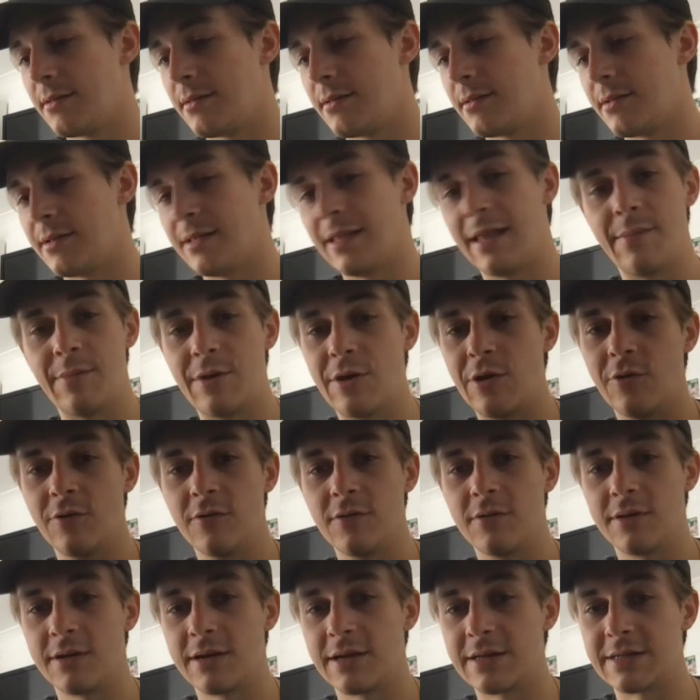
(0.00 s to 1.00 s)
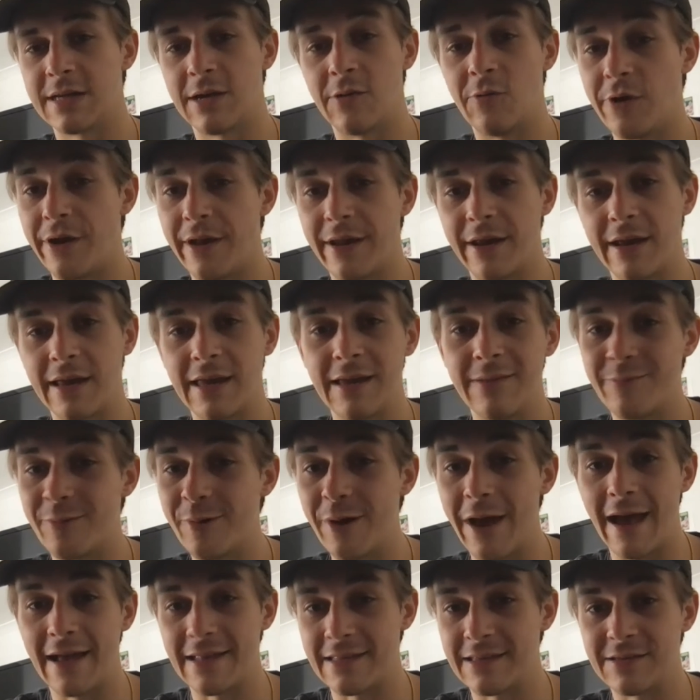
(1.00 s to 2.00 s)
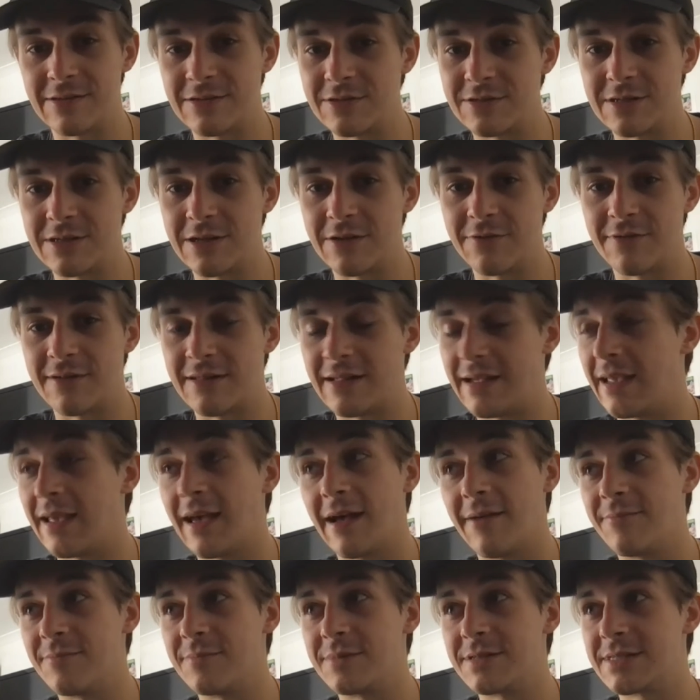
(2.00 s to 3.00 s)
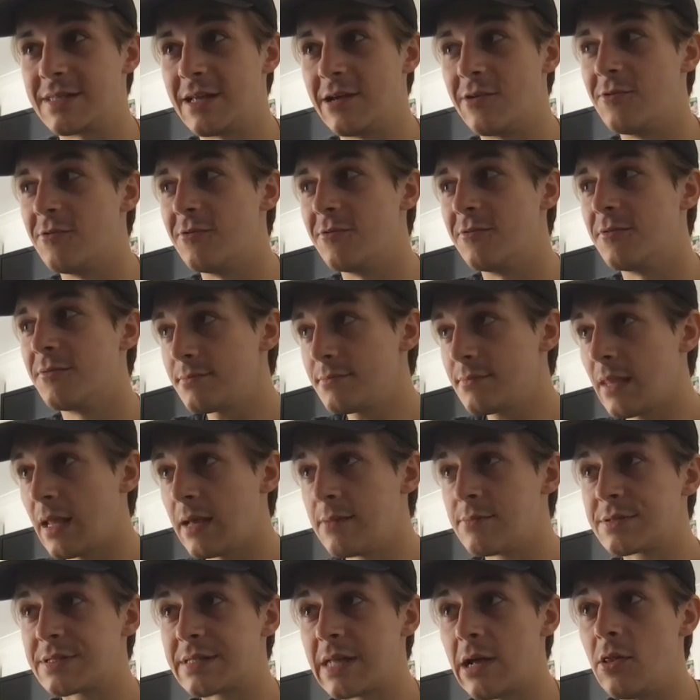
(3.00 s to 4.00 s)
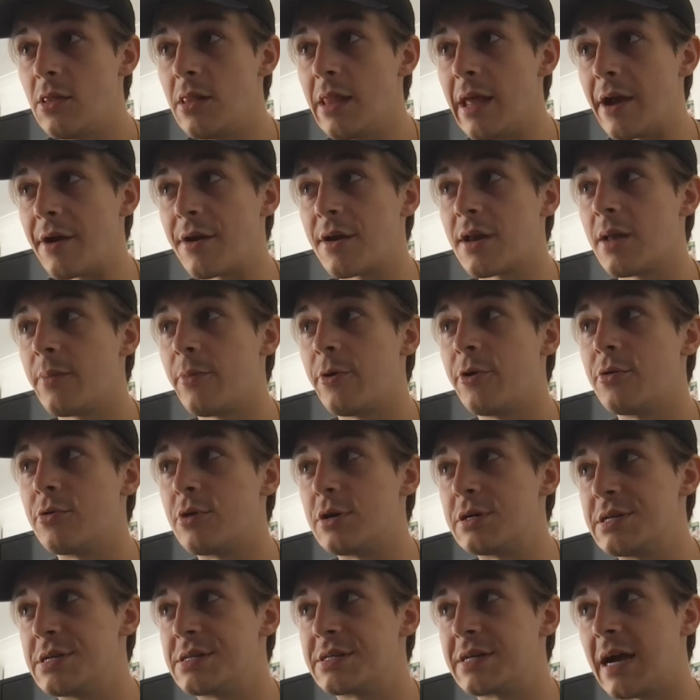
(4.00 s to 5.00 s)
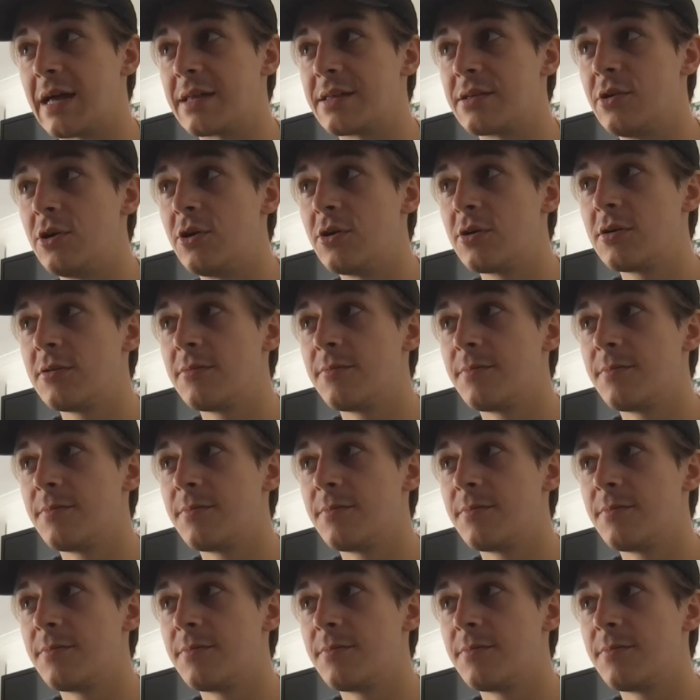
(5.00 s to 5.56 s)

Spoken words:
let me know, because I want to keep reacting to stuff. Like I'm still learning about Russ's catalogue,